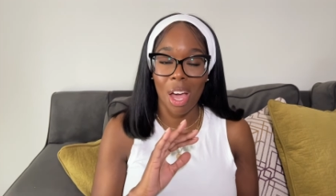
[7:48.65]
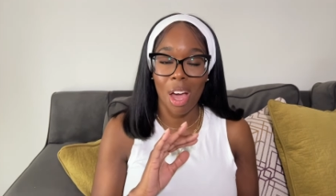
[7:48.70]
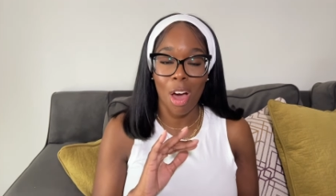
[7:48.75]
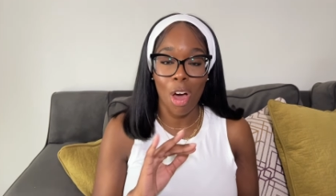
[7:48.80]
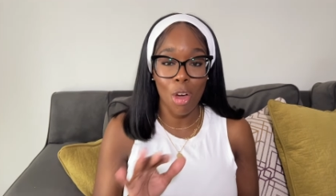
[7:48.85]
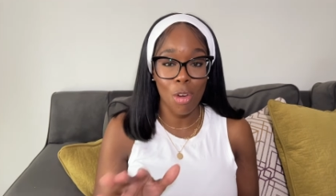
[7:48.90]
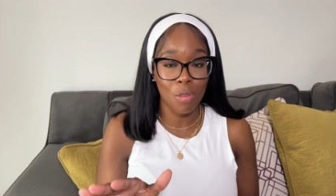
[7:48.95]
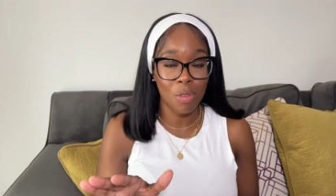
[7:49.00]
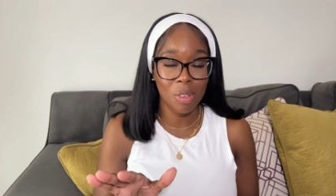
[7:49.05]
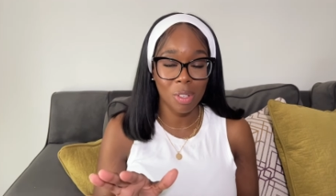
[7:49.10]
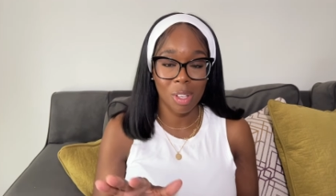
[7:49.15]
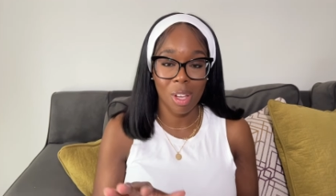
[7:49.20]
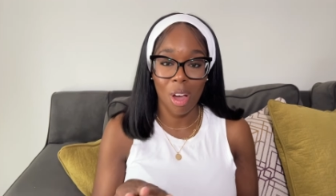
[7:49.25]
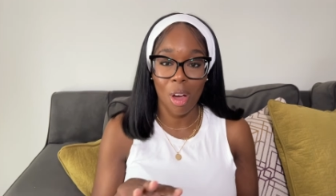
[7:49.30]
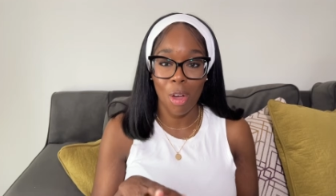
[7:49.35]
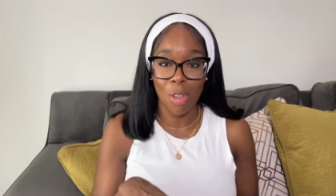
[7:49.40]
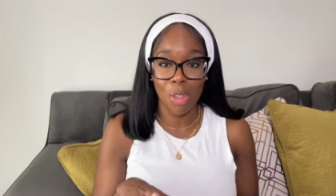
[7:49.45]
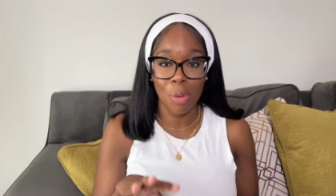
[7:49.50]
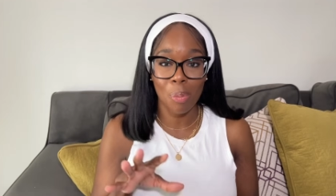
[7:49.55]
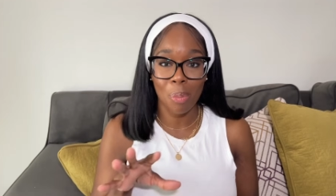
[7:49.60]
Every
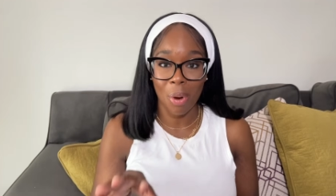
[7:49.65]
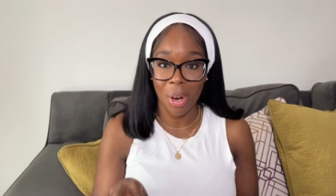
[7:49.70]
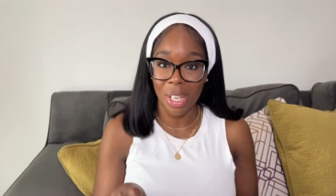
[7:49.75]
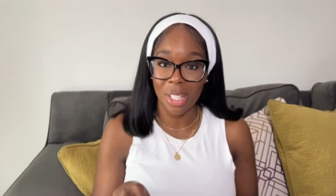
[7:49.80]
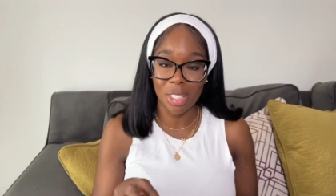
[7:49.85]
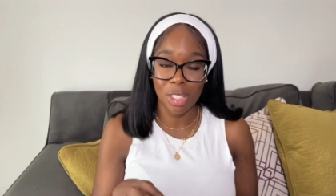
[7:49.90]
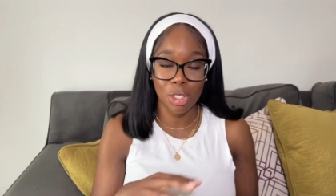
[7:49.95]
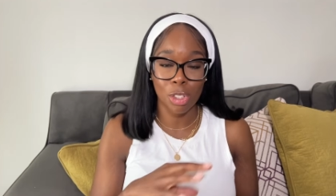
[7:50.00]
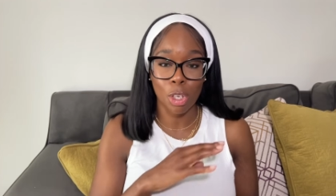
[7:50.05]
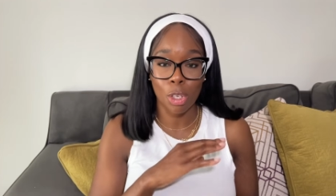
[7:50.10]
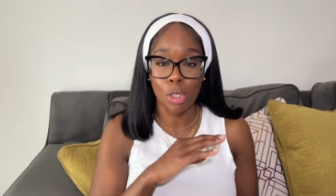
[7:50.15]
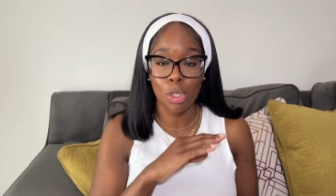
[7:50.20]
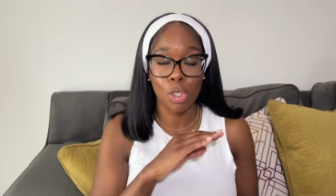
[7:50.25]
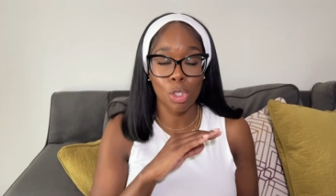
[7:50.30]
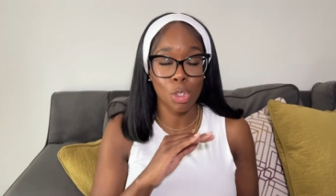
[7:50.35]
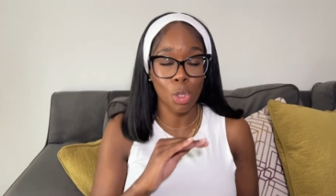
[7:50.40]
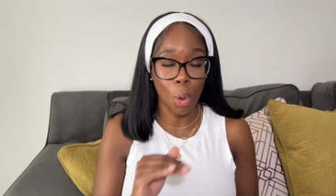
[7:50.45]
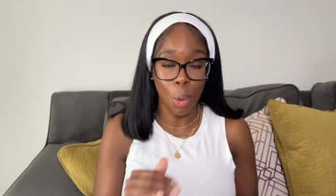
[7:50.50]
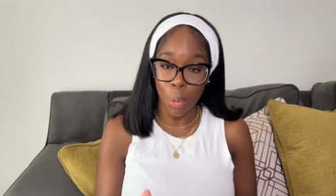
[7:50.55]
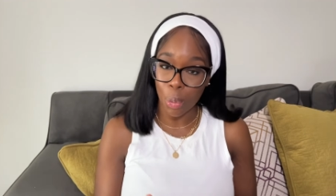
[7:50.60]
all the prices are
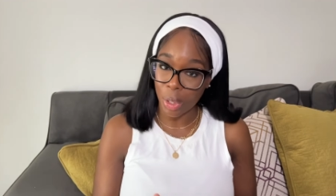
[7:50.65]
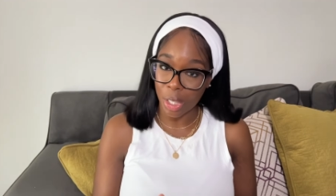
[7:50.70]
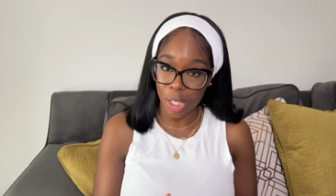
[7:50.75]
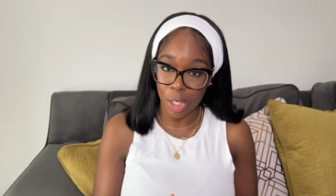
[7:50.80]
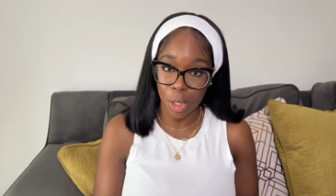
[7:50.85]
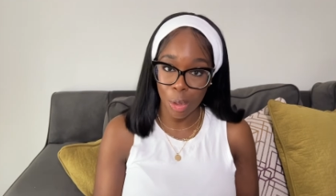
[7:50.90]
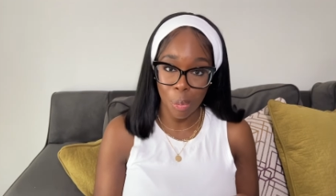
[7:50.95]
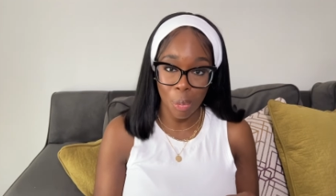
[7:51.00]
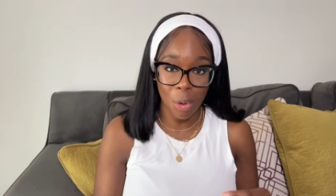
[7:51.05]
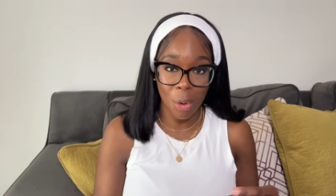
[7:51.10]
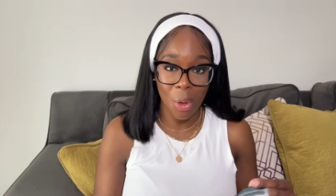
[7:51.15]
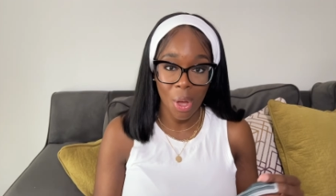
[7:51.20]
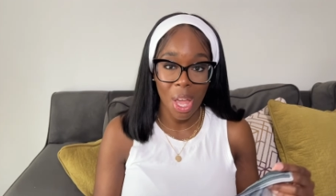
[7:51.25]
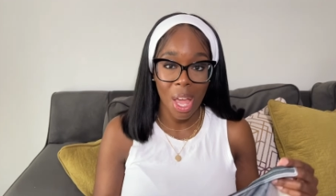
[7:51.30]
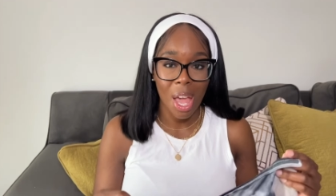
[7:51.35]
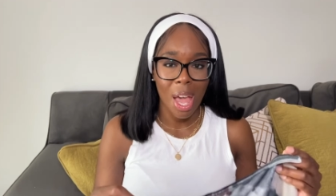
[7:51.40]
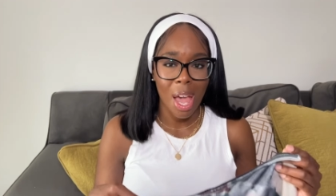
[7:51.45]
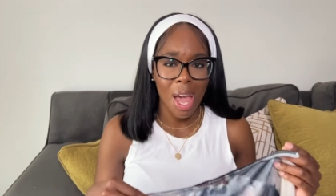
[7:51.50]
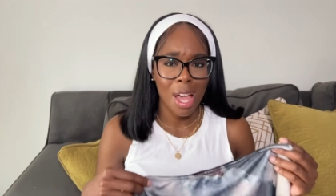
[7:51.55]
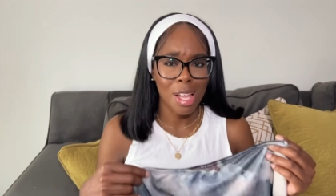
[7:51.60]
so reasonable
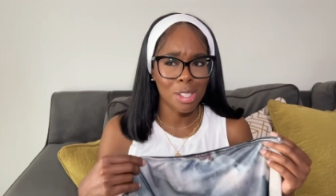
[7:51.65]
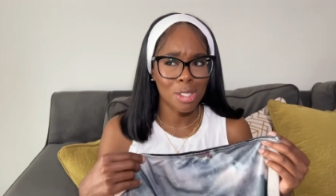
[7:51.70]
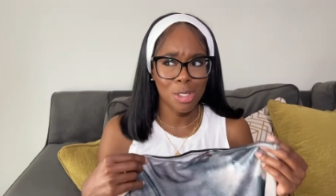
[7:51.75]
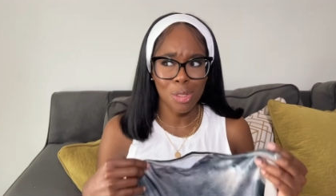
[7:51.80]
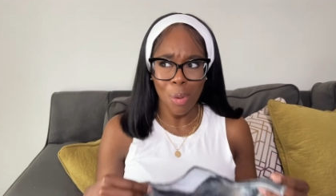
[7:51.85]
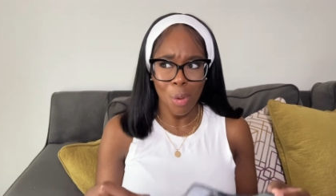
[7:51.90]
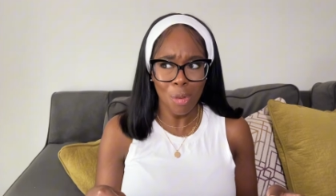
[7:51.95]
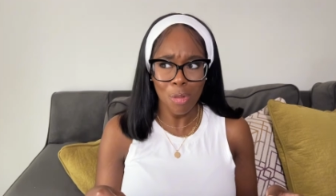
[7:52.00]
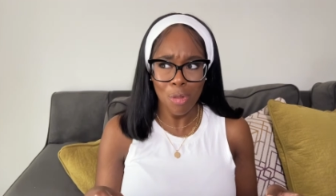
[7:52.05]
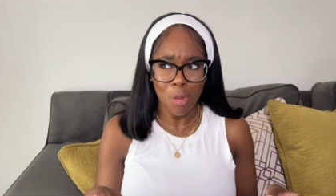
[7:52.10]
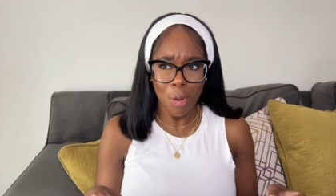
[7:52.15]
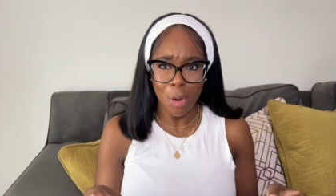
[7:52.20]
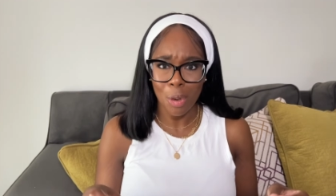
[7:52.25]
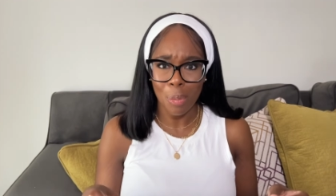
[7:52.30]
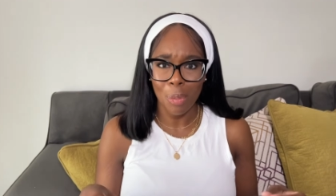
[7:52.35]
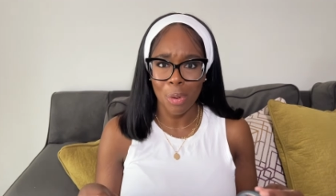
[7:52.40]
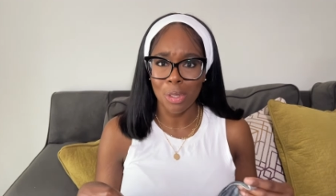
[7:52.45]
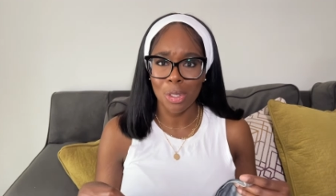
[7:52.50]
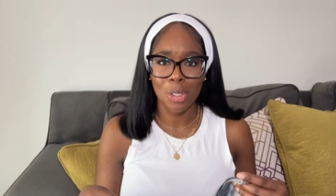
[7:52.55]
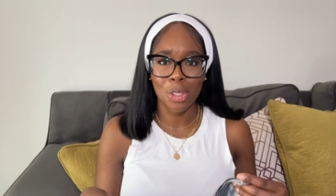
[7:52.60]
and so
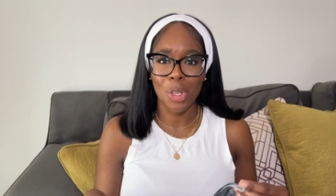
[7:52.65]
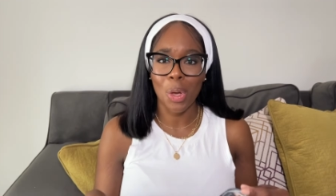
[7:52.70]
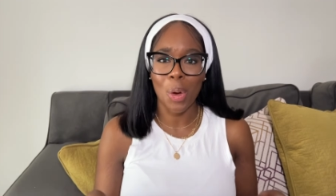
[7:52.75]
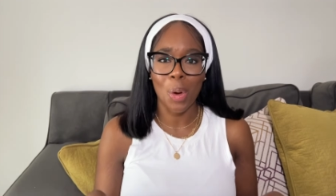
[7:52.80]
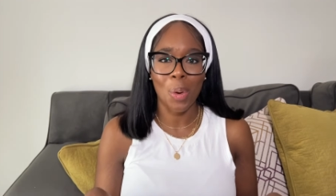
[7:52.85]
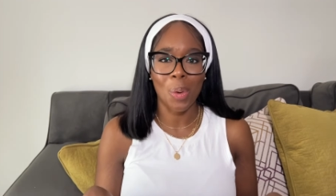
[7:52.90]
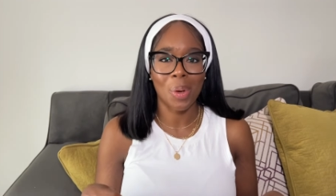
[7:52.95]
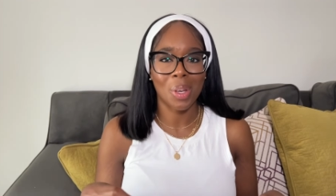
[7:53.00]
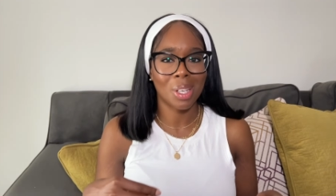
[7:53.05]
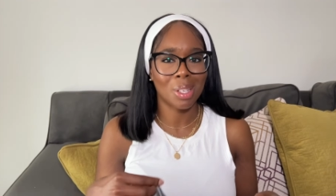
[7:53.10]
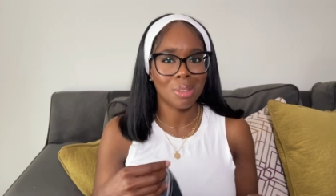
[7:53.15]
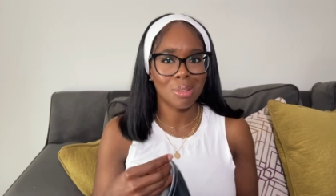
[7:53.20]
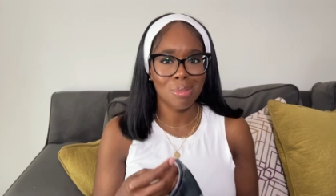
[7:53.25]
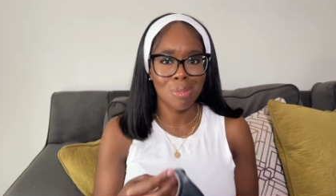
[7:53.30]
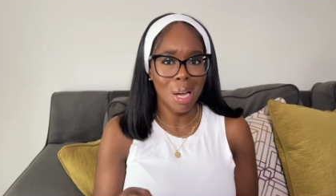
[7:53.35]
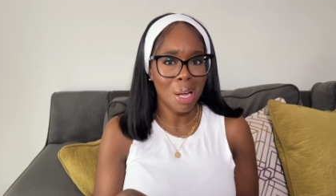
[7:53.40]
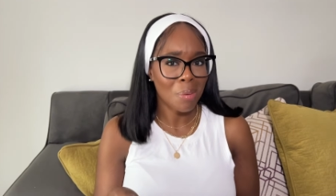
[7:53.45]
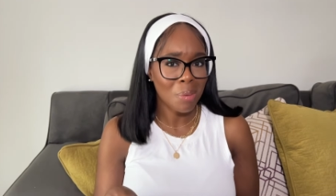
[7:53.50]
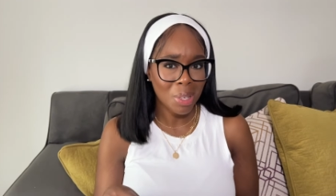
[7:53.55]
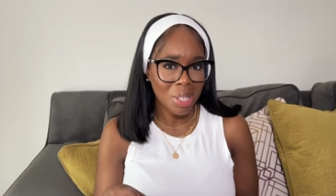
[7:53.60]
affordable. So
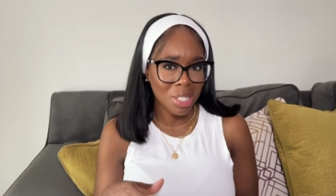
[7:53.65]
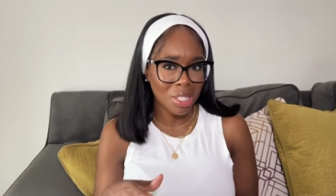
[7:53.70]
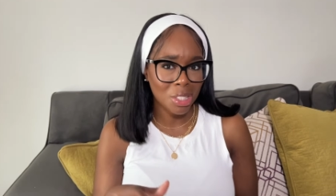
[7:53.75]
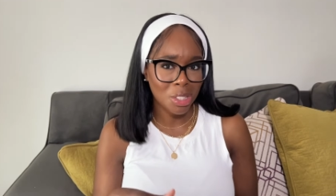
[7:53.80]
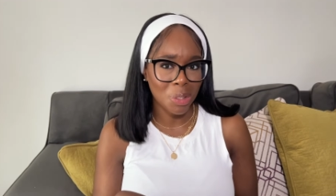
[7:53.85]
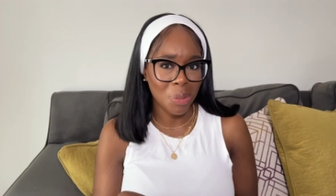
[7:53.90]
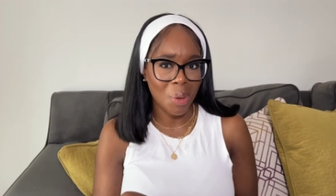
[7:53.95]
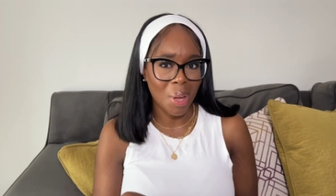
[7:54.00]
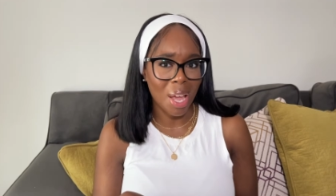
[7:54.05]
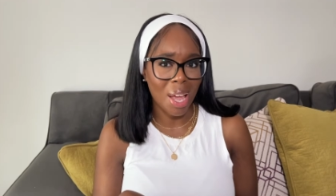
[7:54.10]
why wouldn't you?